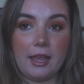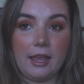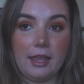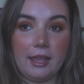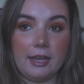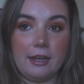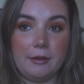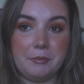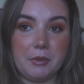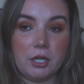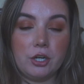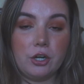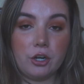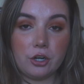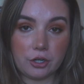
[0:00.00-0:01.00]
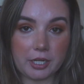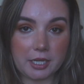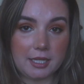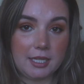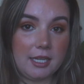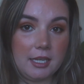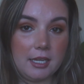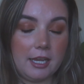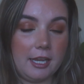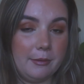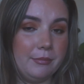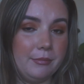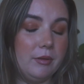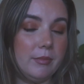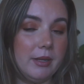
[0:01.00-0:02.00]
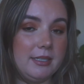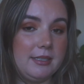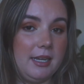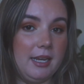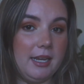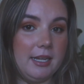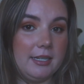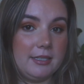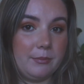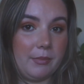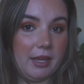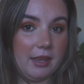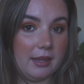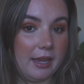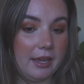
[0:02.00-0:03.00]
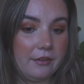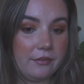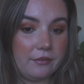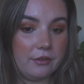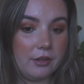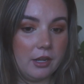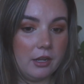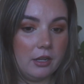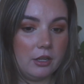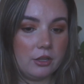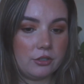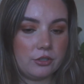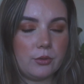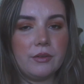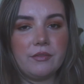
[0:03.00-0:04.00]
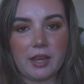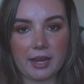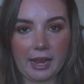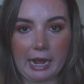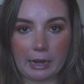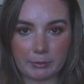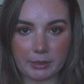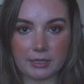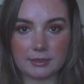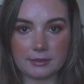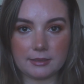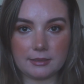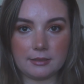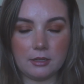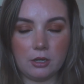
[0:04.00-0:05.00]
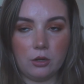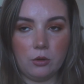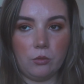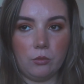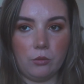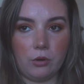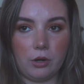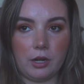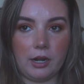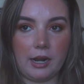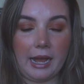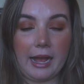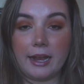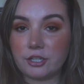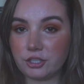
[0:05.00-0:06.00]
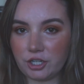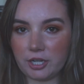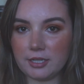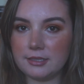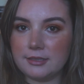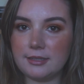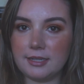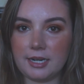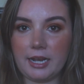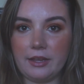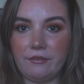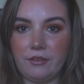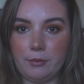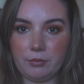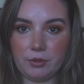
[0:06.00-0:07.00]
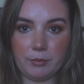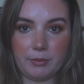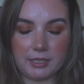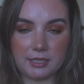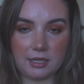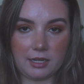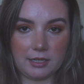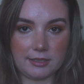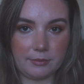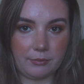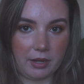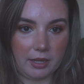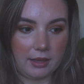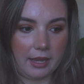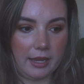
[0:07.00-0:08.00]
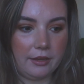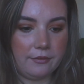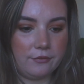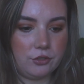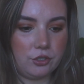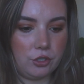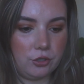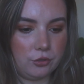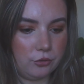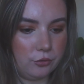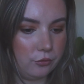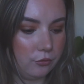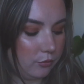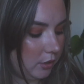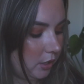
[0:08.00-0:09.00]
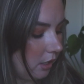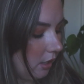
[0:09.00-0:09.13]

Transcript: am currently implementing into my life. They're sort of like habits or actions that I've implemented into my life to